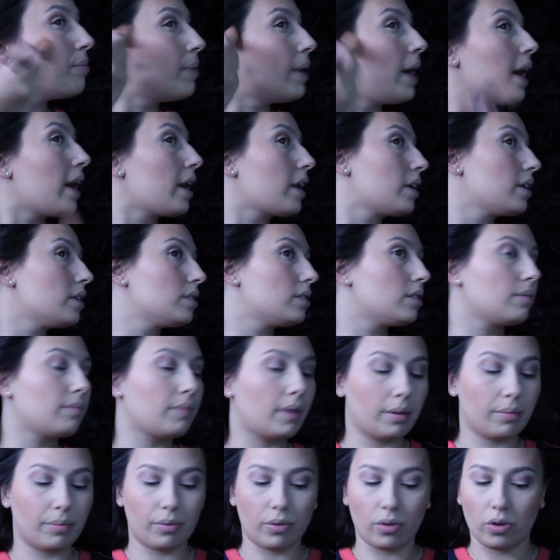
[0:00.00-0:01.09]
back into
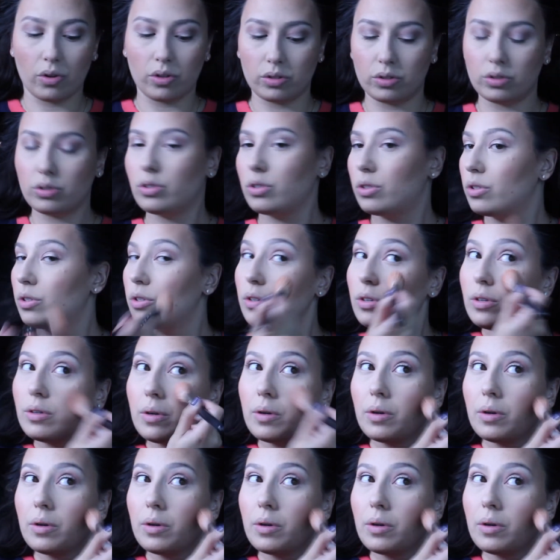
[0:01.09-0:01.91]
my bronzer.